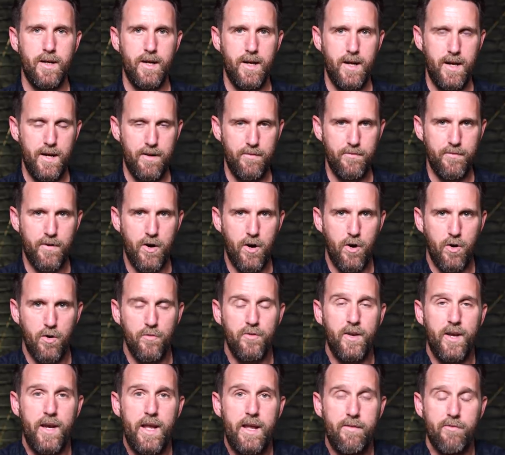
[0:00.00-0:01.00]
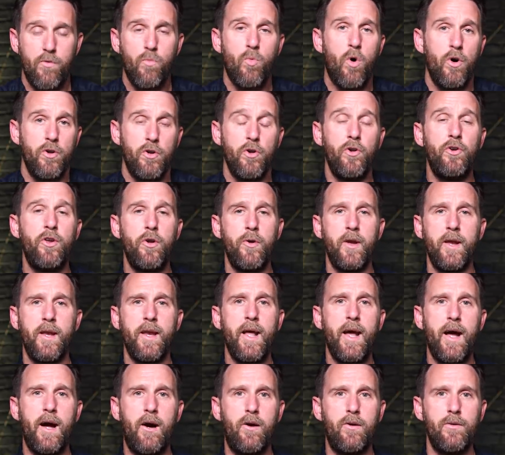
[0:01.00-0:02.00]
involved in even what you're doing
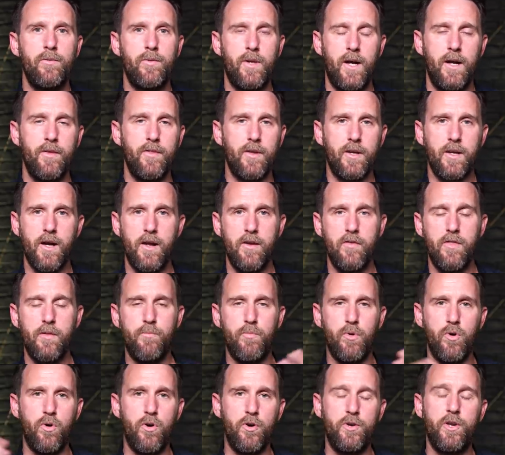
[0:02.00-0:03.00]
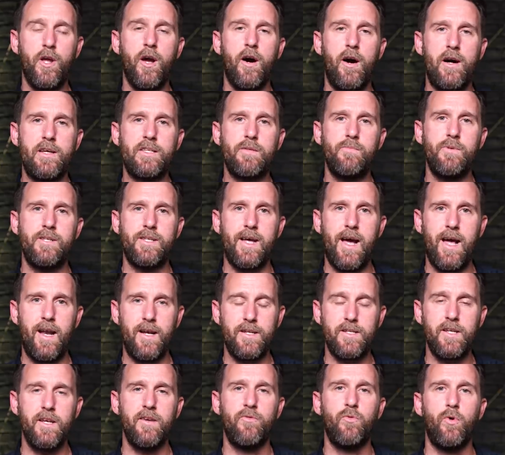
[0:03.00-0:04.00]
now, like the kind of the broadcast
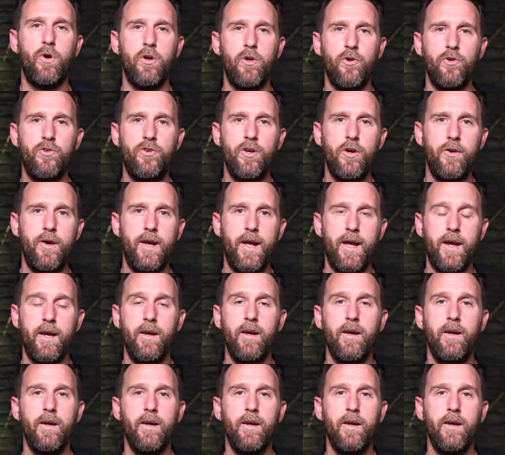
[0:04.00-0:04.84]
modality of what you're doing